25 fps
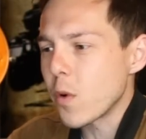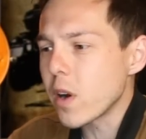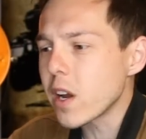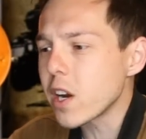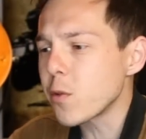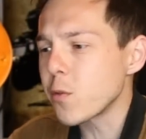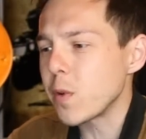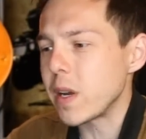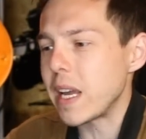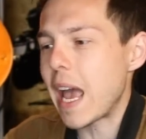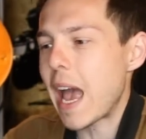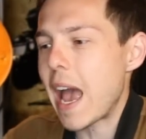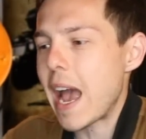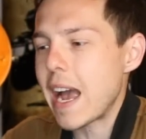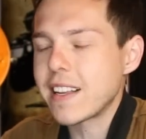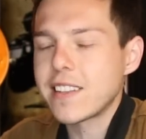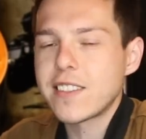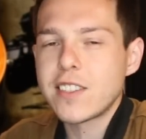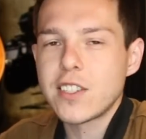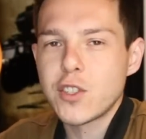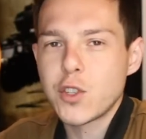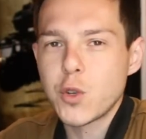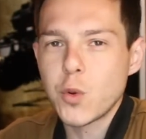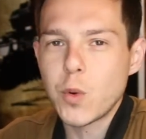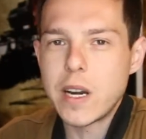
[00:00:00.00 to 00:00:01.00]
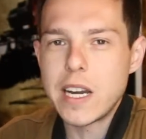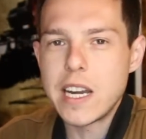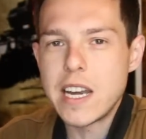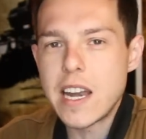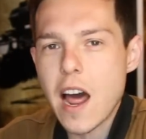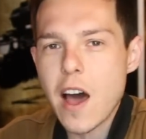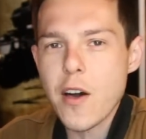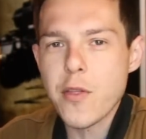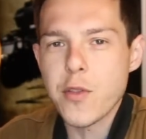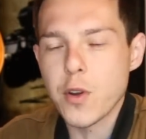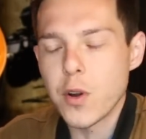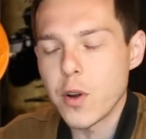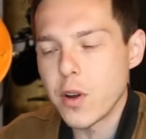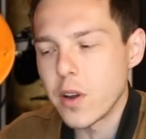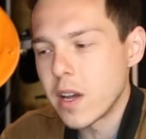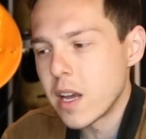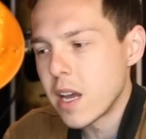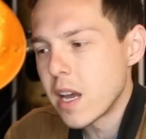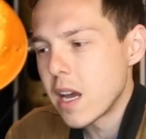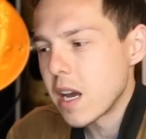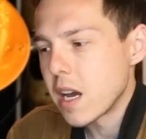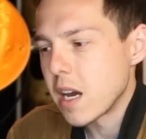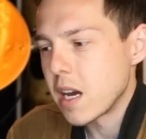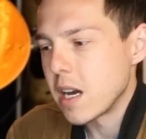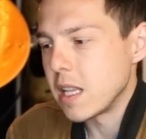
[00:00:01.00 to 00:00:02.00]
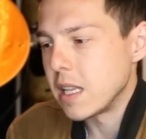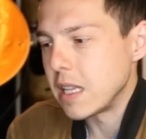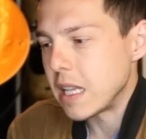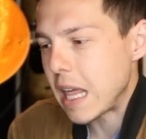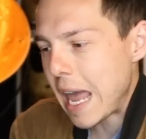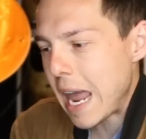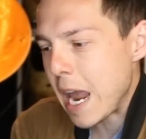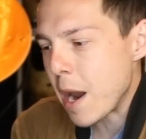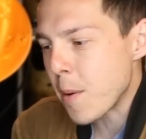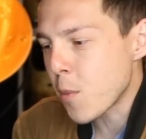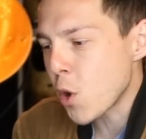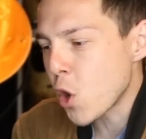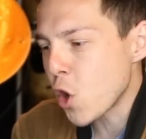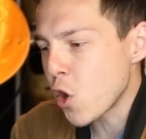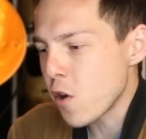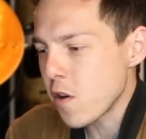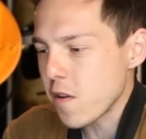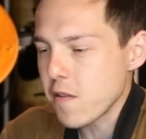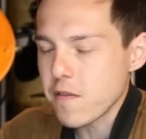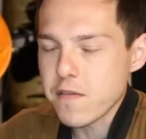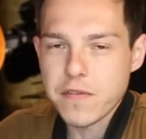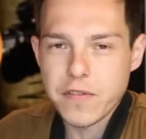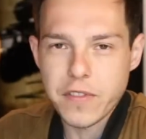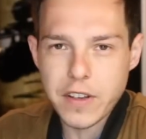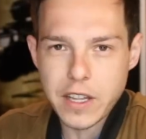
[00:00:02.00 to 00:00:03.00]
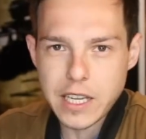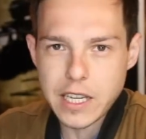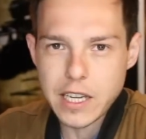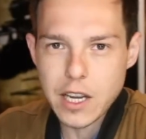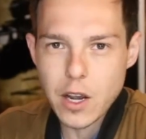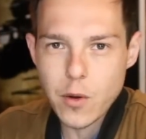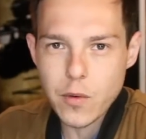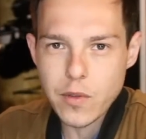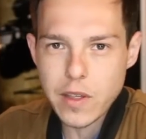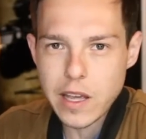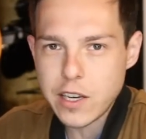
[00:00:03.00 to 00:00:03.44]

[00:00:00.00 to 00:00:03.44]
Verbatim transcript: we're gonna react to another Glamour video.